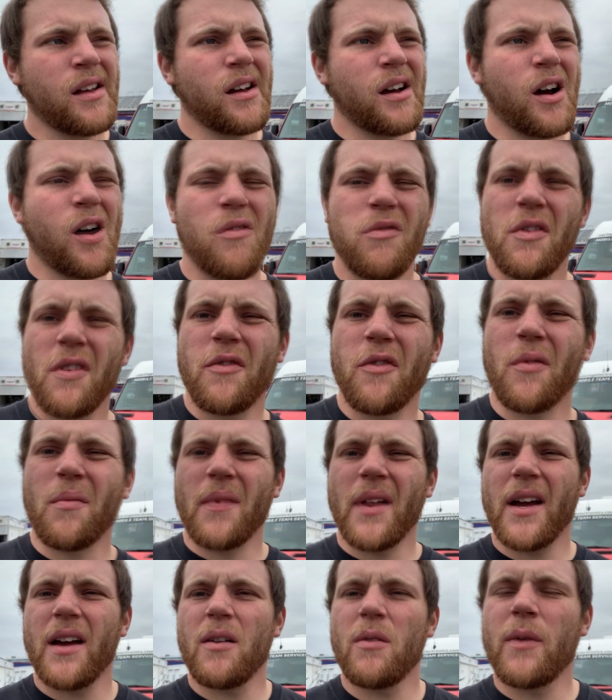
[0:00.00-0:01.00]
hopefully
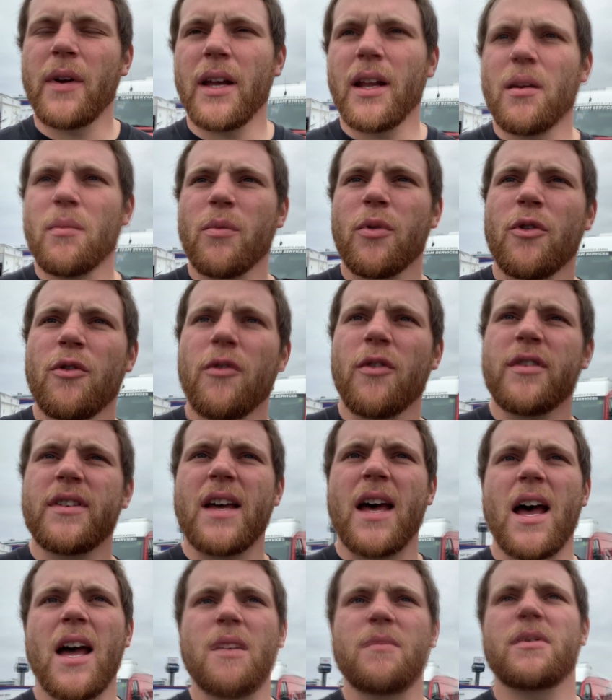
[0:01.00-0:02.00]
from there we can improve our
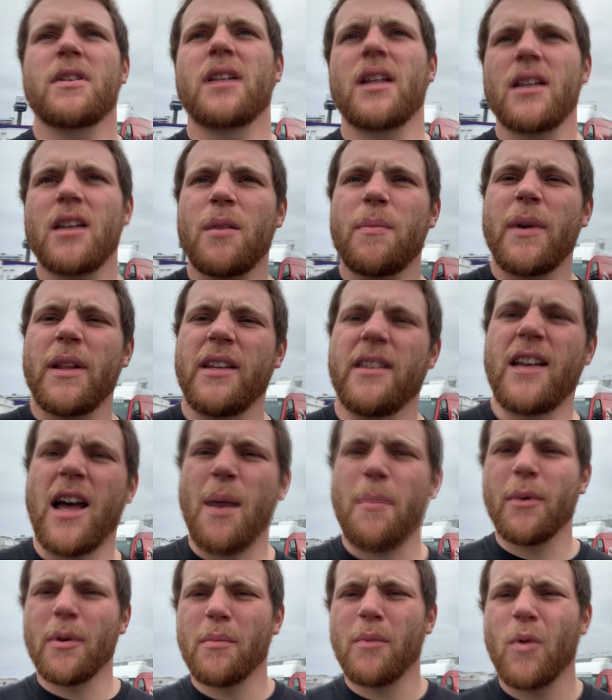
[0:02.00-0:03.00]
times and end up at the
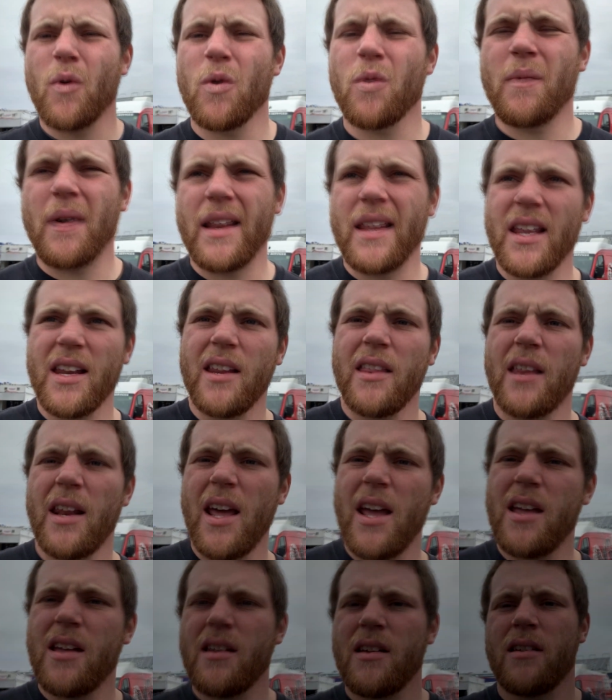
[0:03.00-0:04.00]
top of the board by the end of the day.